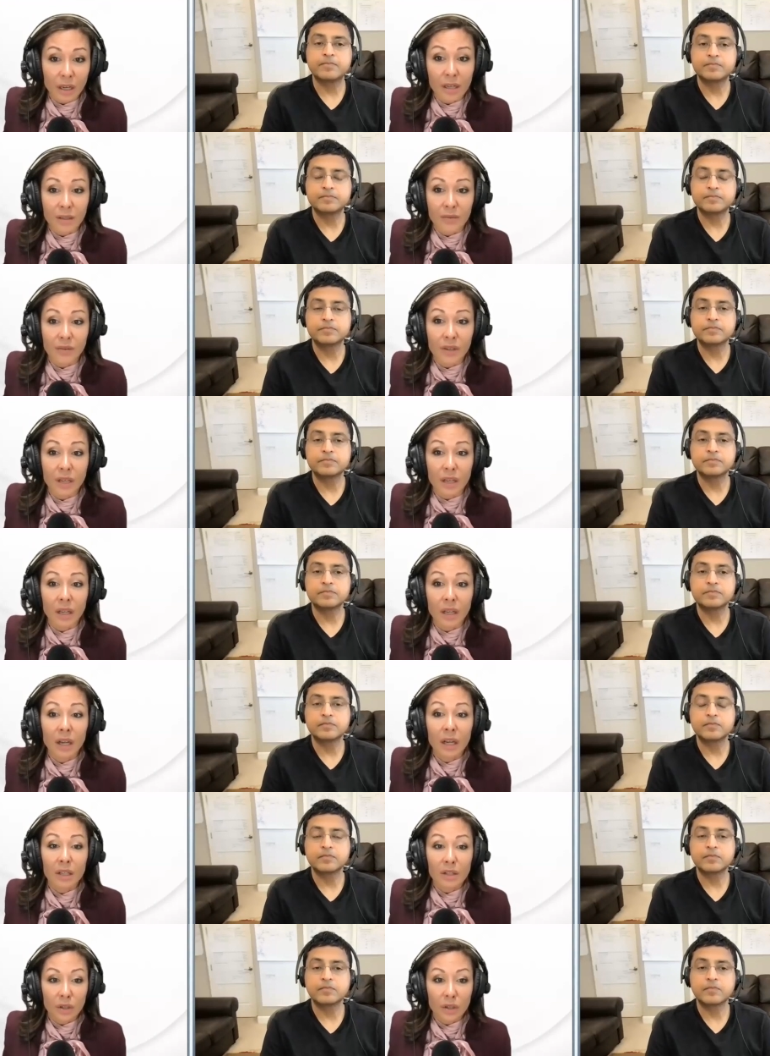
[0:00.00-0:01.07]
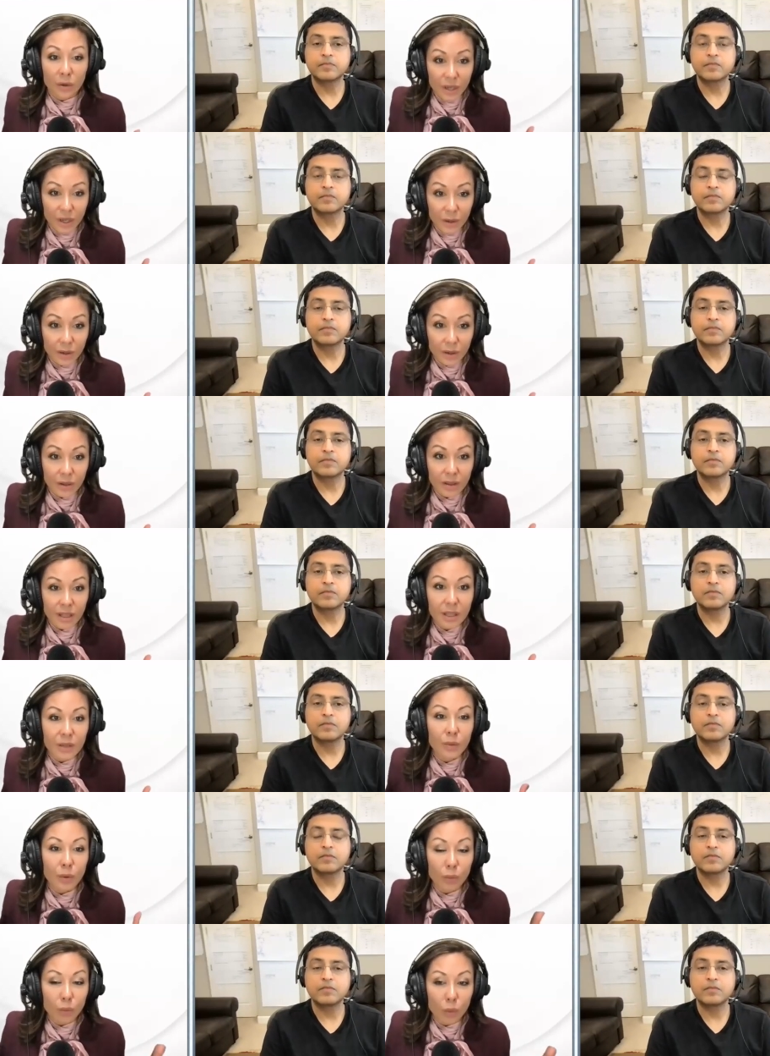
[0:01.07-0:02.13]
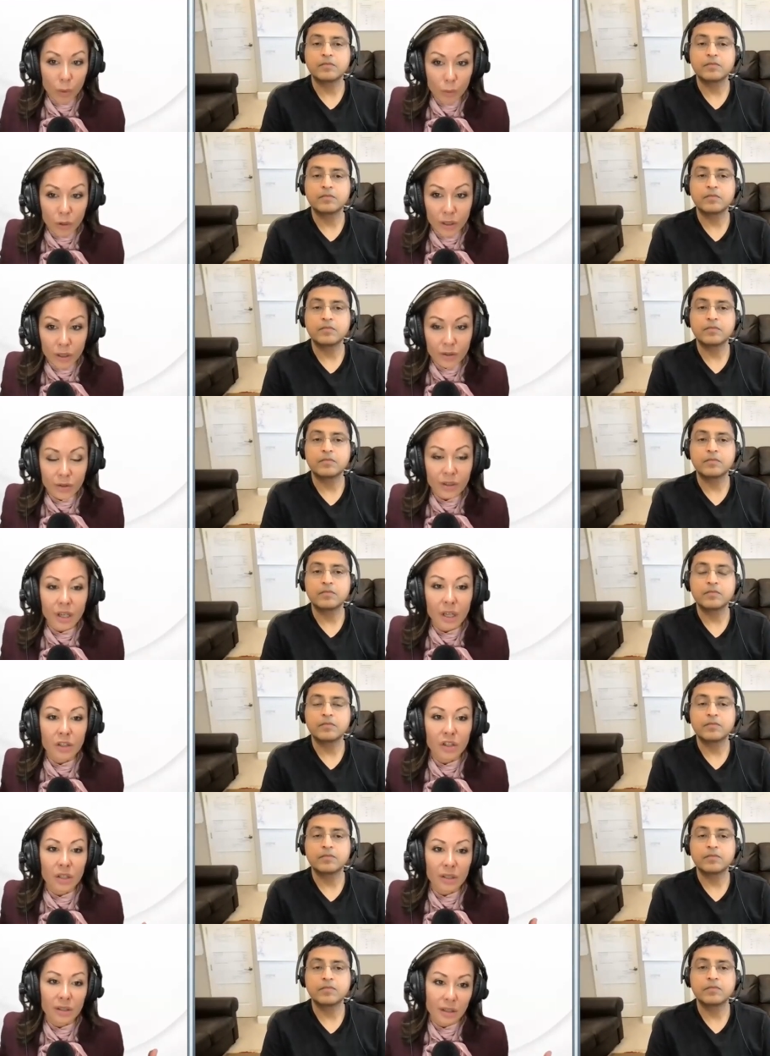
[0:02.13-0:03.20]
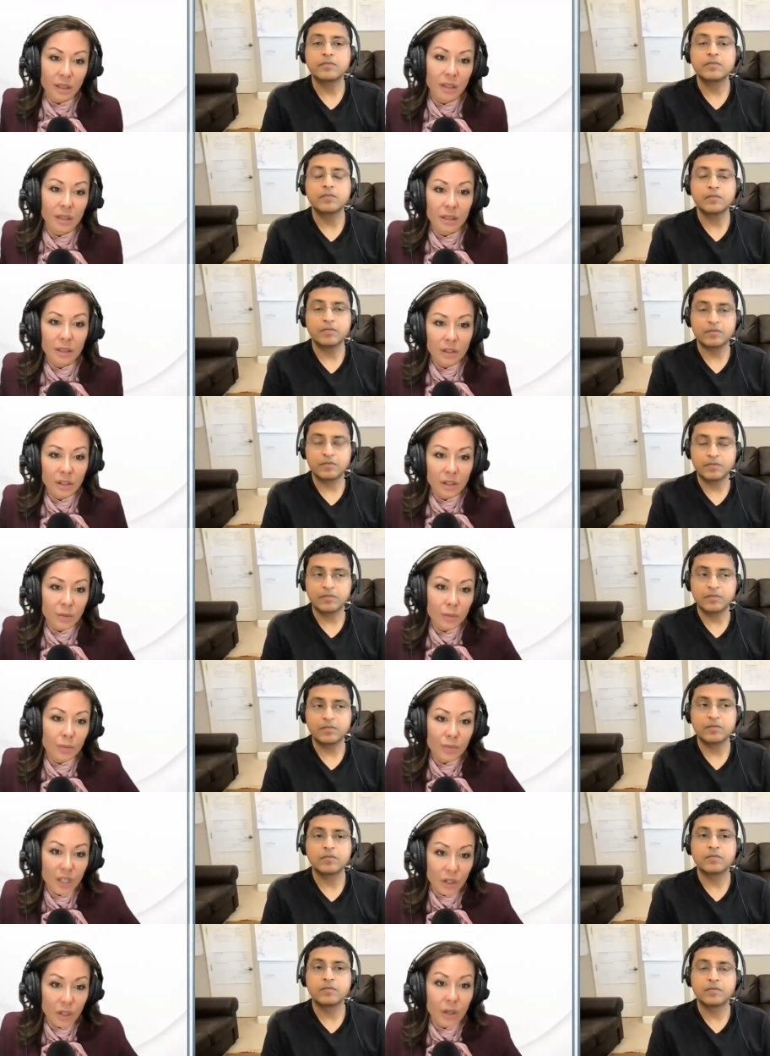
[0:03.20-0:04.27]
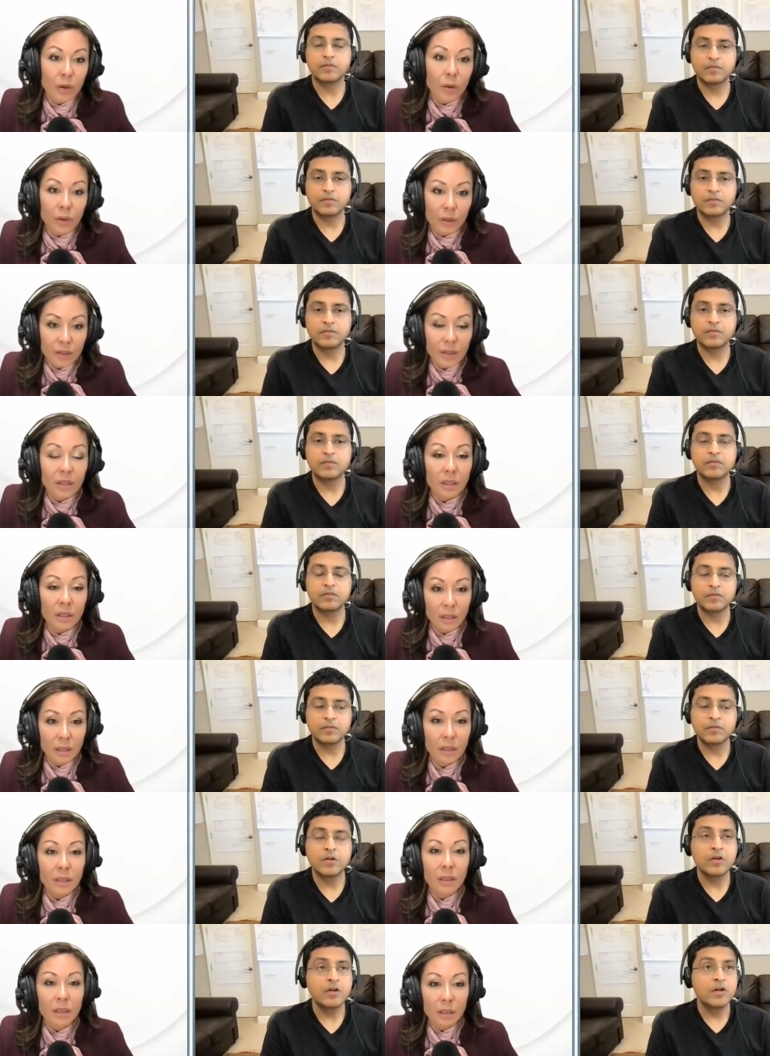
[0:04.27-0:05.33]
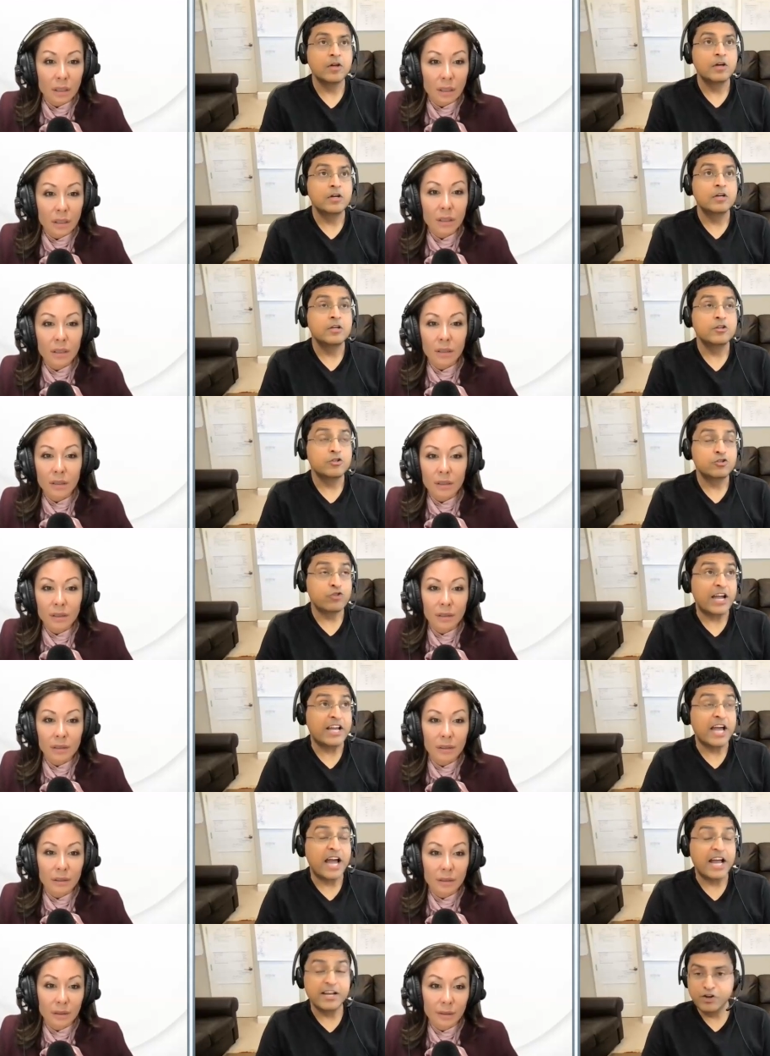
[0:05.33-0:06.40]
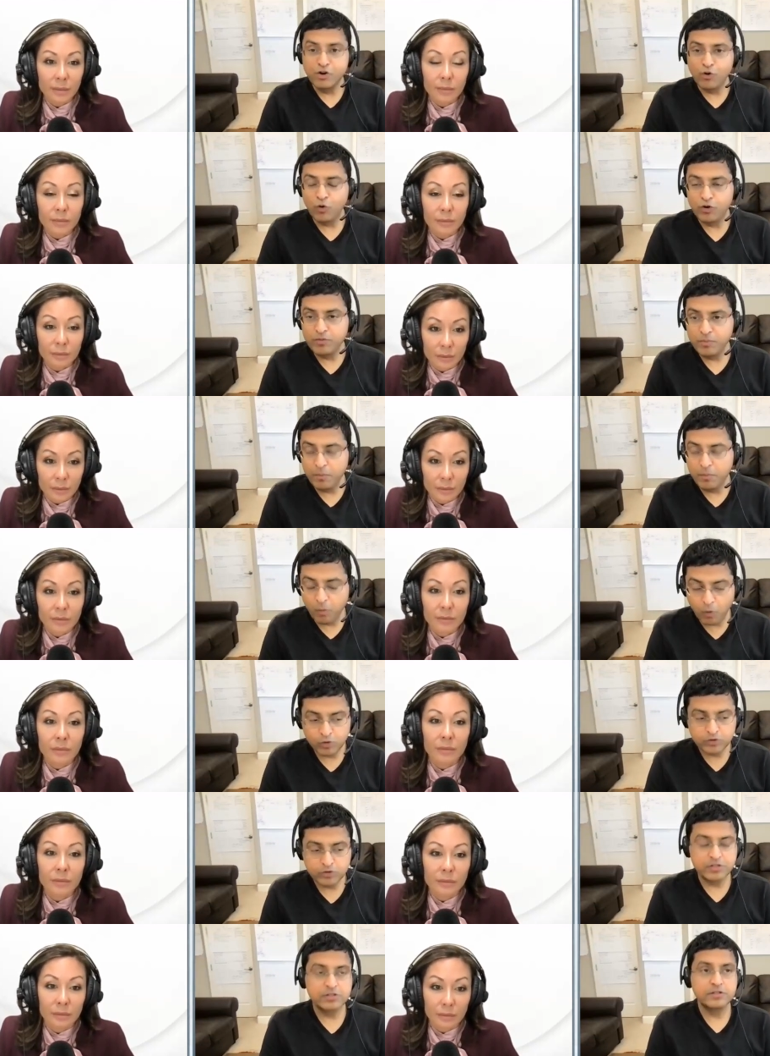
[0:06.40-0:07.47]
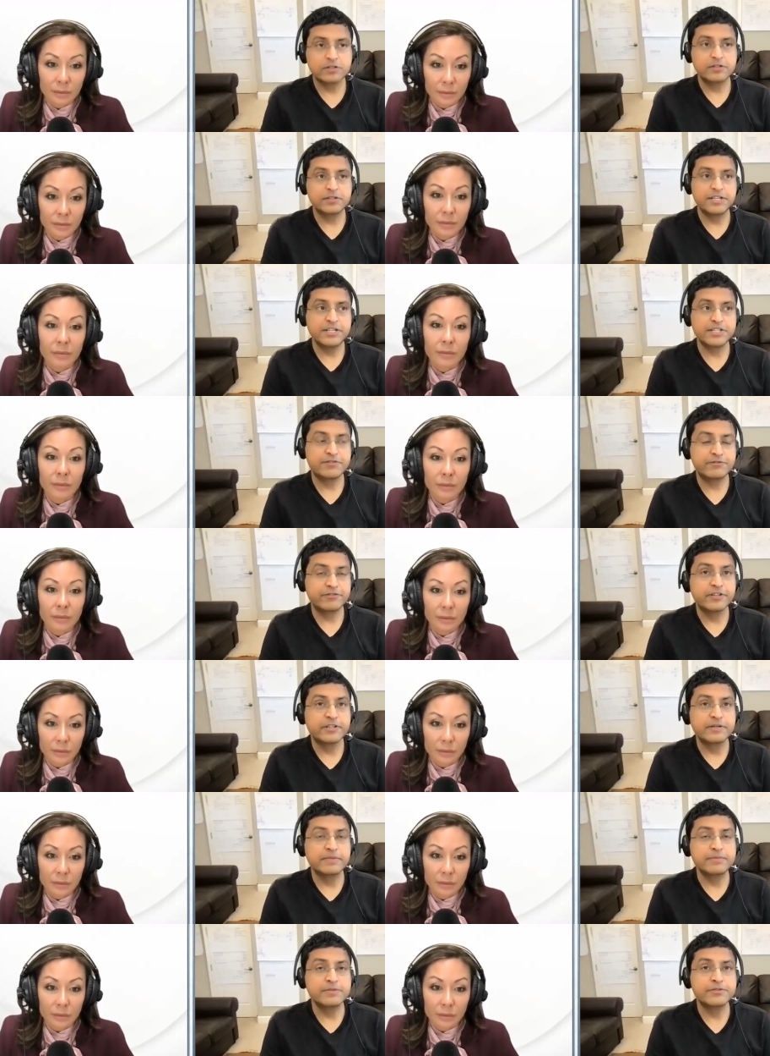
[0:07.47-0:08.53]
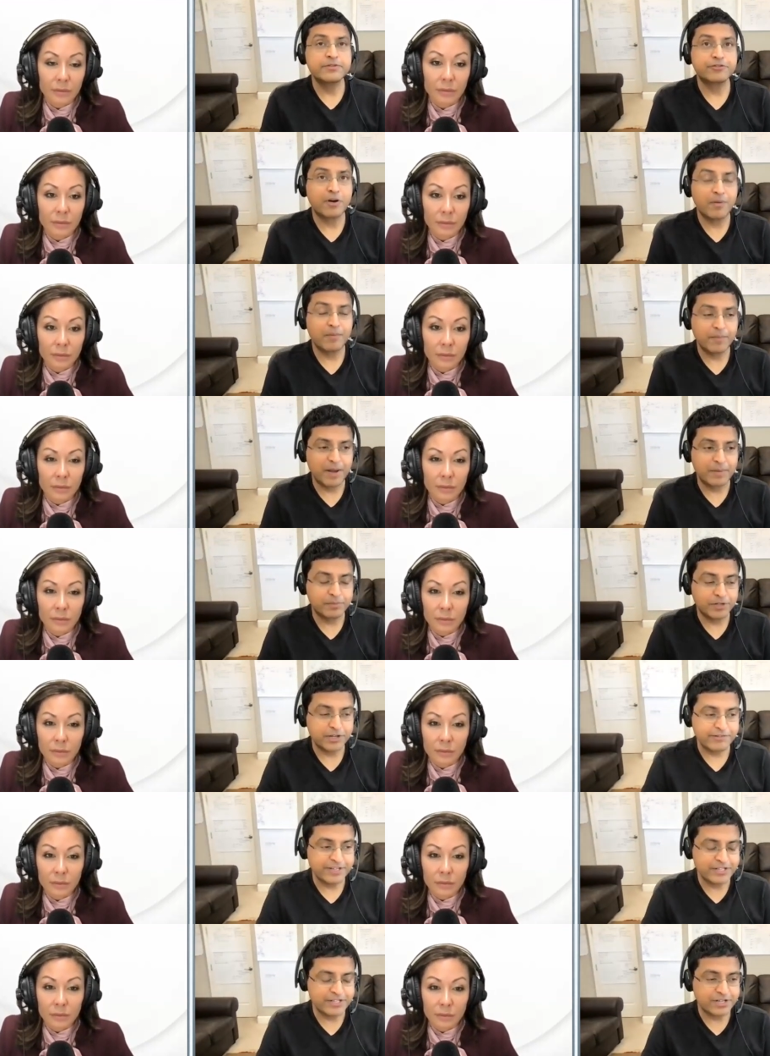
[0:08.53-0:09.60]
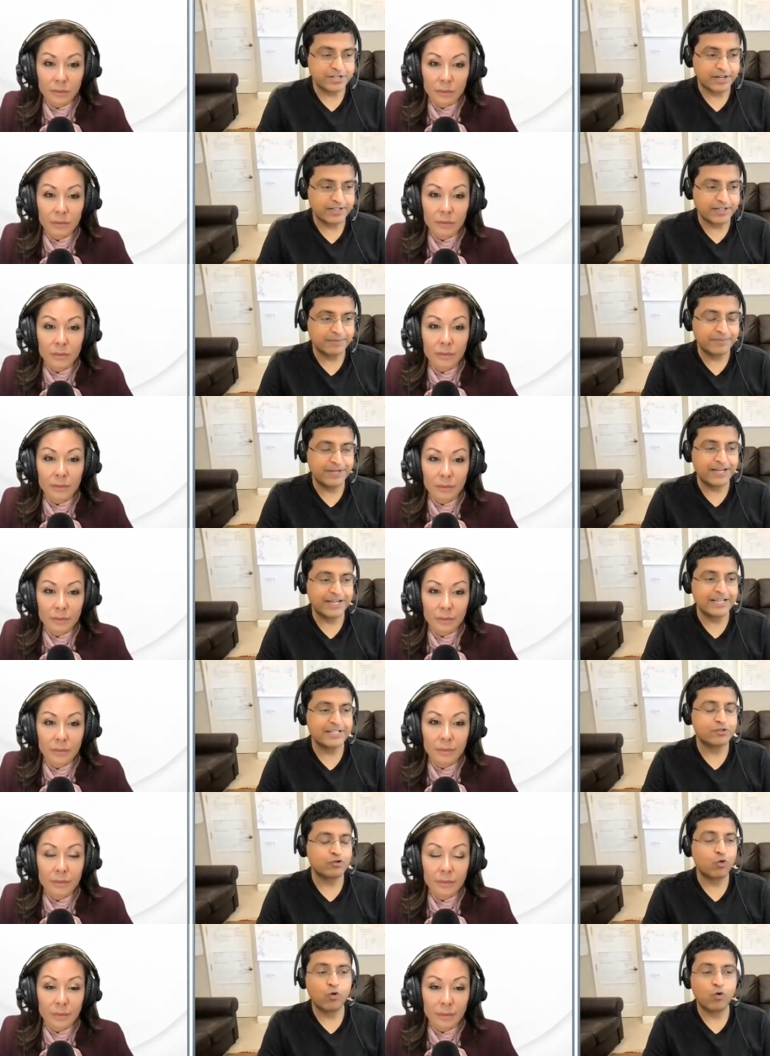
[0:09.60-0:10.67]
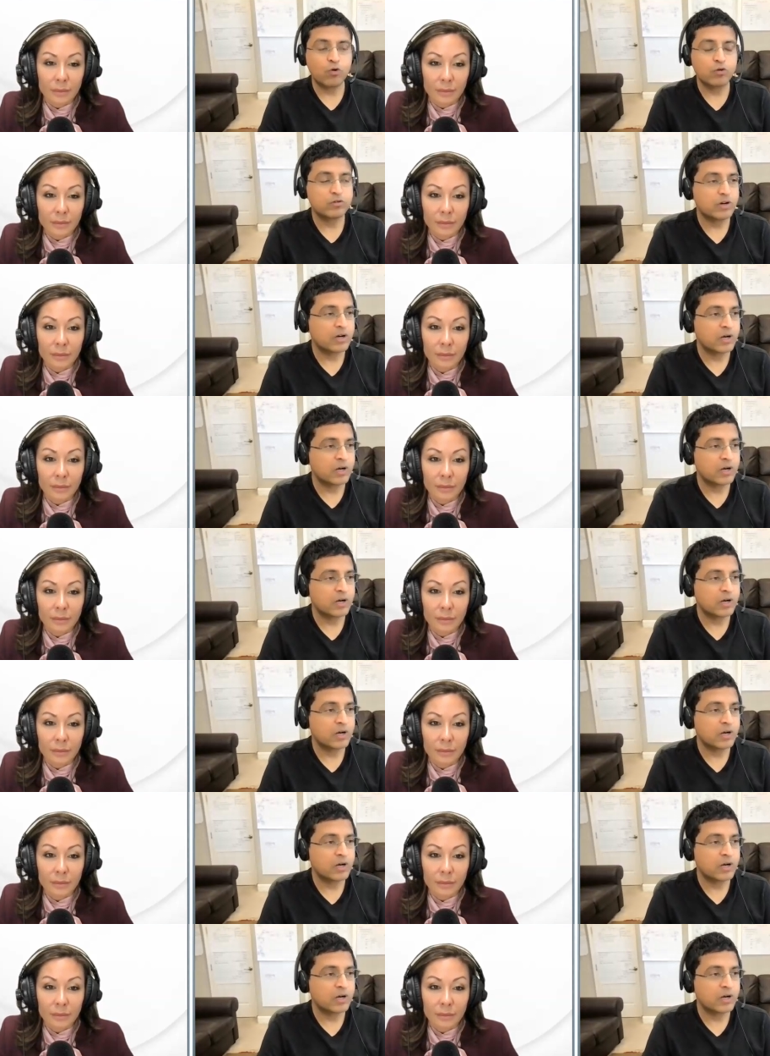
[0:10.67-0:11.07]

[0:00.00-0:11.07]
Speaker 1: SV. So he these were warmer introductions than just pitching cold.
Speaker 2: So I had known both these firms from my previous startup days or